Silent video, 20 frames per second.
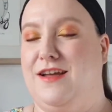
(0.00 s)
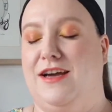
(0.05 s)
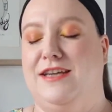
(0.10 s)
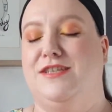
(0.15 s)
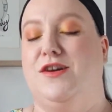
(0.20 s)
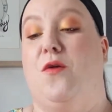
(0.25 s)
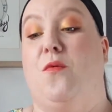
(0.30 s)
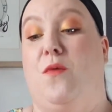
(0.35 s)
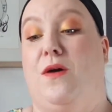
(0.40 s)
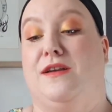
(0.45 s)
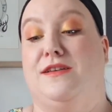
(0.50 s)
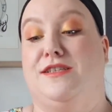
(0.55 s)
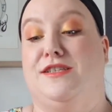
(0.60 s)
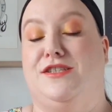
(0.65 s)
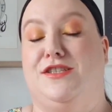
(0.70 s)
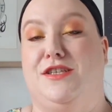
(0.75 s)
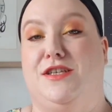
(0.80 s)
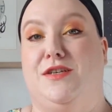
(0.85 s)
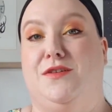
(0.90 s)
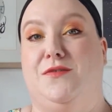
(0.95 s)
don't want to
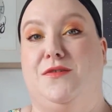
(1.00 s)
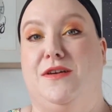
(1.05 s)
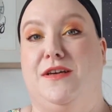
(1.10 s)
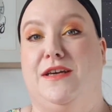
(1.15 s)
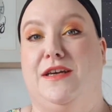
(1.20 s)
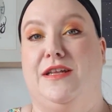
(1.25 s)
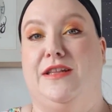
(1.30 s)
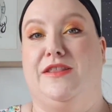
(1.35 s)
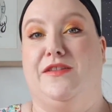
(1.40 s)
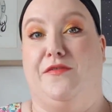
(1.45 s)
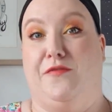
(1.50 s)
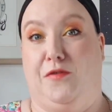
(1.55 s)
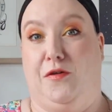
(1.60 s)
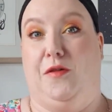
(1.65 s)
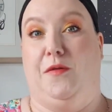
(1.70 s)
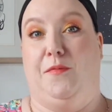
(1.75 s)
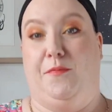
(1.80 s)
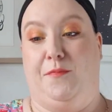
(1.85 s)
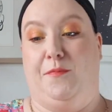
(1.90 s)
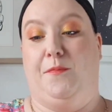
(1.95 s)
do the
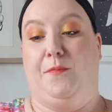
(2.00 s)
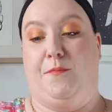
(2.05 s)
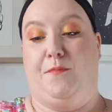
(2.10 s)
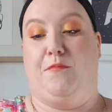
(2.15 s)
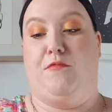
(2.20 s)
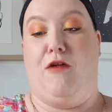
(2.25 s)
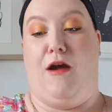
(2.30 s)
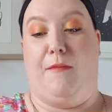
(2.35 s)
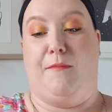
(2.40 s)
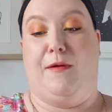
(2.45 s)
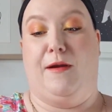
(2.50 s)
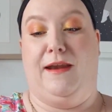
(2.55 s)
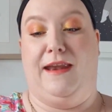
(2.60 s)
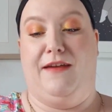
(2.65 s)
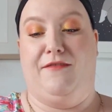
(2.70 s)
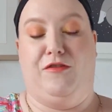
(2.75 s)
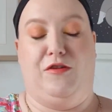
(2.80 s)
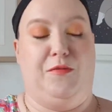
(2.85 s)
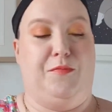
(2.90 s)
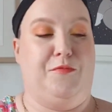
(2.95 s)
full proper
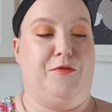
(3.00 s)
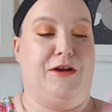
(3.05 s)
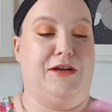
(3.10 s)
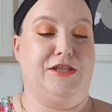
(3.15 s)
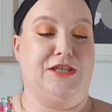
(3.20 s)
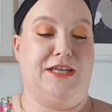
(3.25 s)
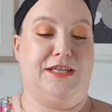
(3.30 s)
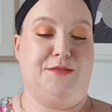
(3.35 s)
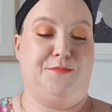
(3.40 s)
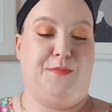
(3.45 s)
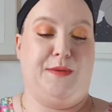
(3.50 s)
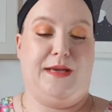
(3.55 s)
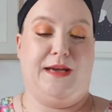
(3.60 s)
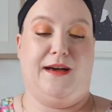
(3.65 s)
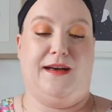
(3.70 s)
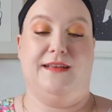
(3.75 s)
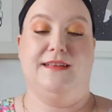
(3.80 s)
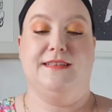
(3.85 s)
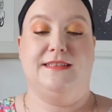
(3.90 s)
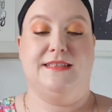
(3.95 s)
level up project,
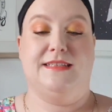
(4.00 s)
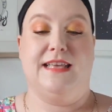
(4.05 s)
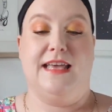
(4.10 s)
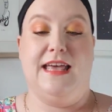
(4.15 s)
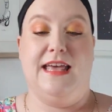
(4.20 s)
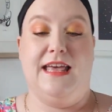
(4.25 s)
because